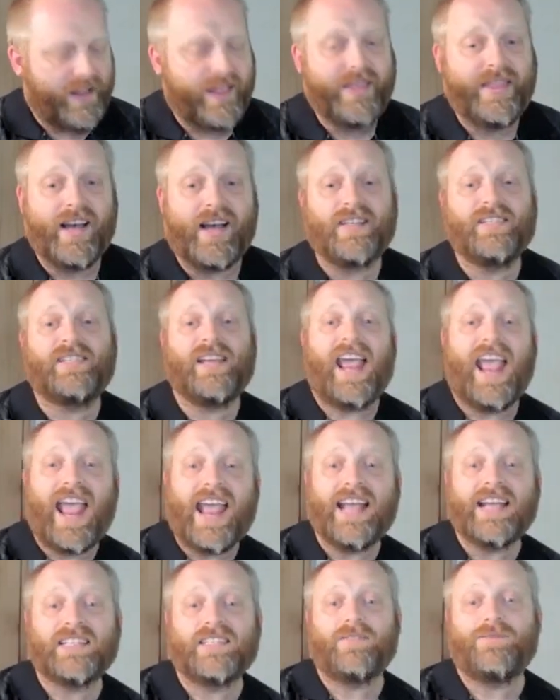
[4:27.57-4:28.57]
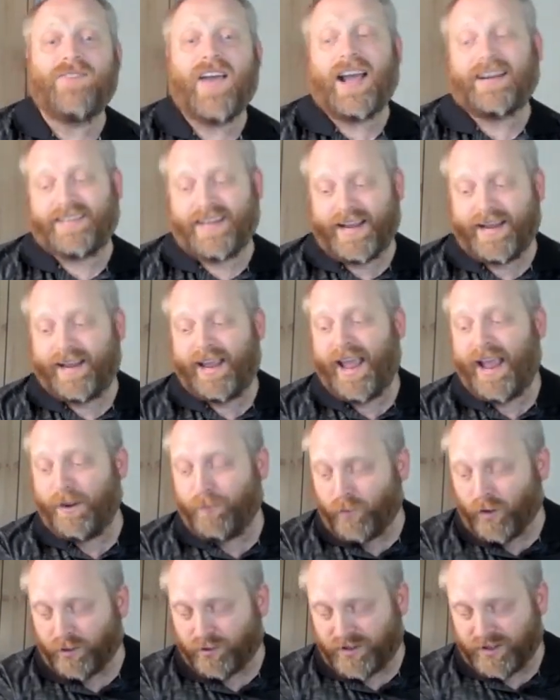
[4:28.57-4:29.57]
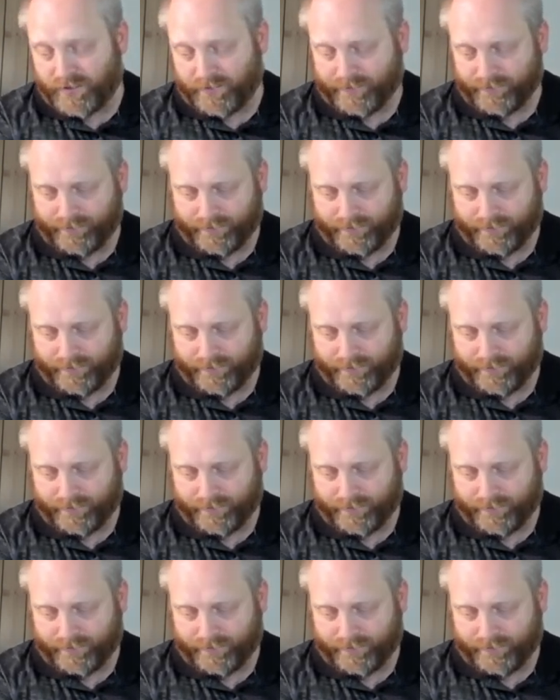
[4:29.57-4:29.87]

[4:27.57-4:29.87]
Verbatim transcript: Thus, a is in fact a, a root.